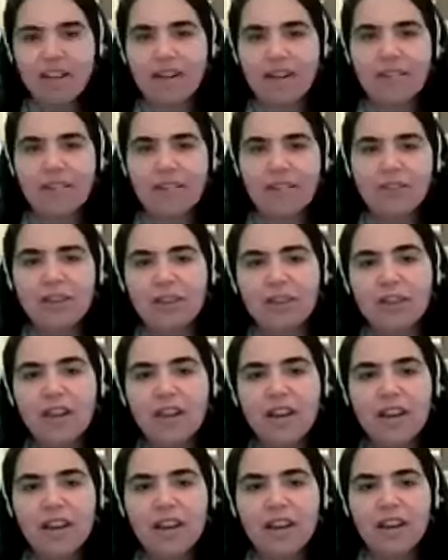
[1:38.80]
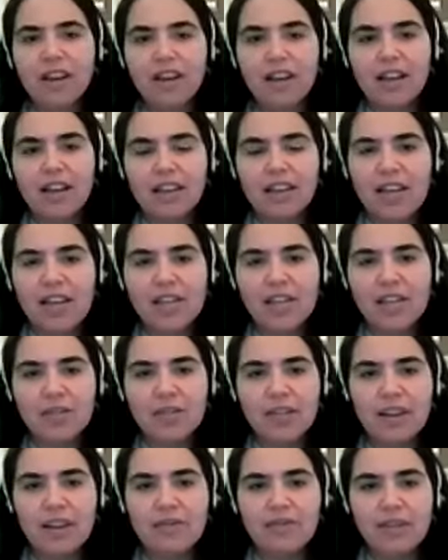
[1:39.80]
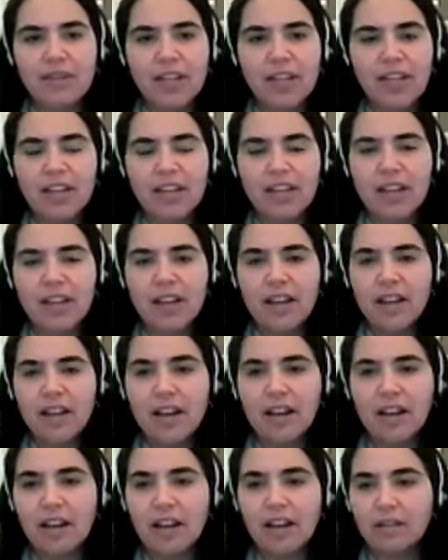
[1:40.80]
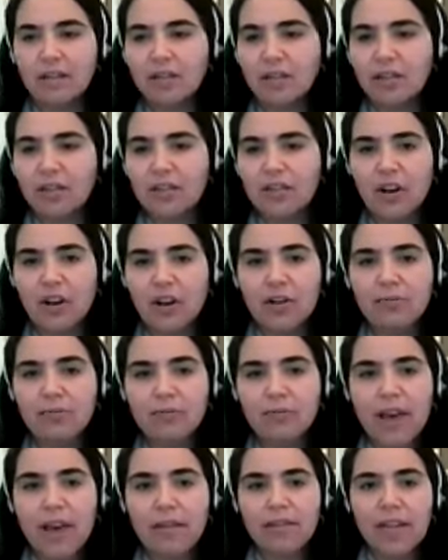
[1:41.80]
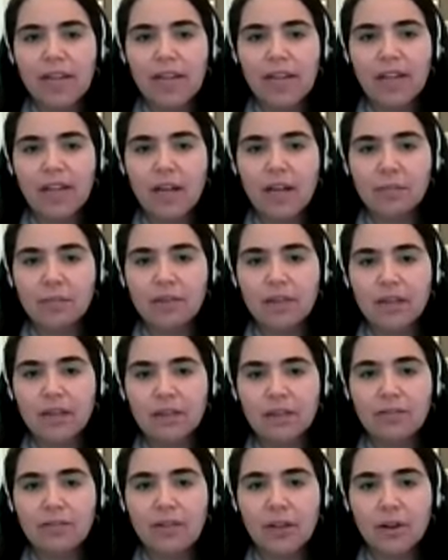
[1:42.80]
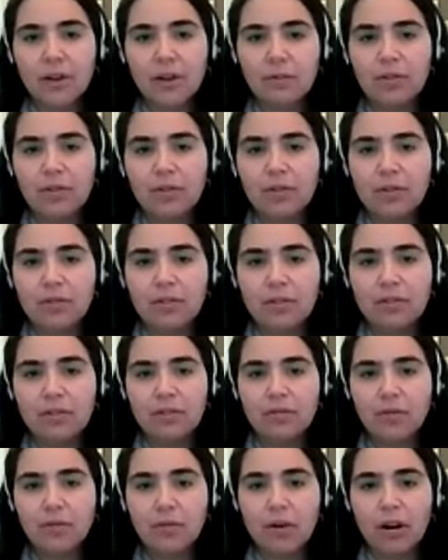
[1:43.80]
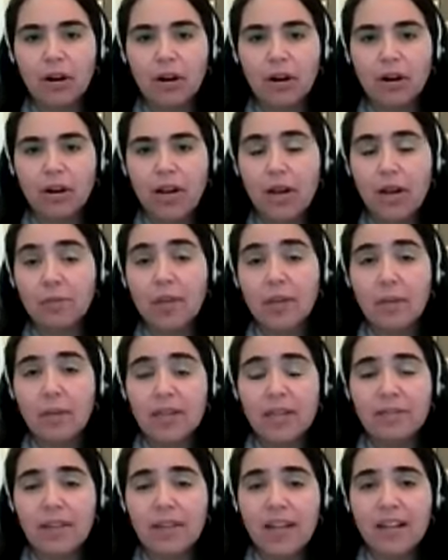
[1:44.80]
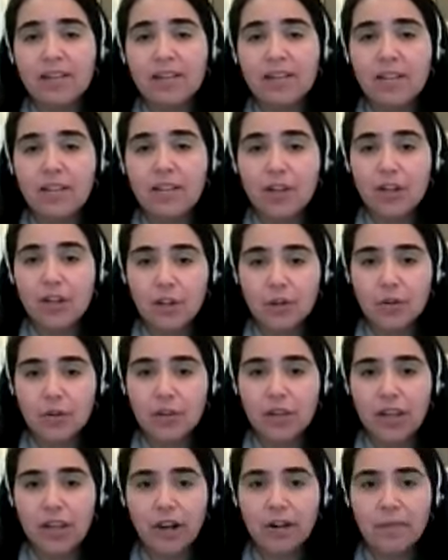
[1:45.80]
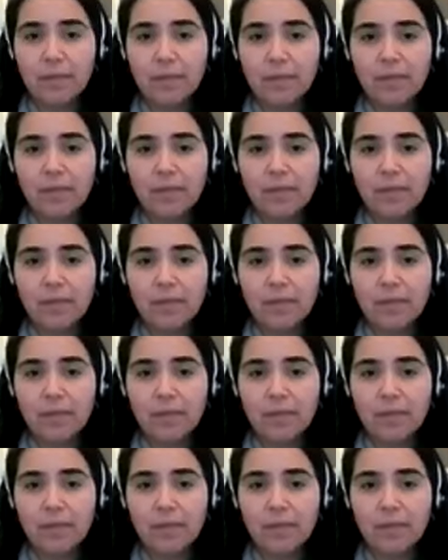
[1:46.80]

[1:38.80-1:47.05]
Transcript: Good afternoon. Thank you, Stephanie. To start off, we have a couple of notes for upcoming events in the new year.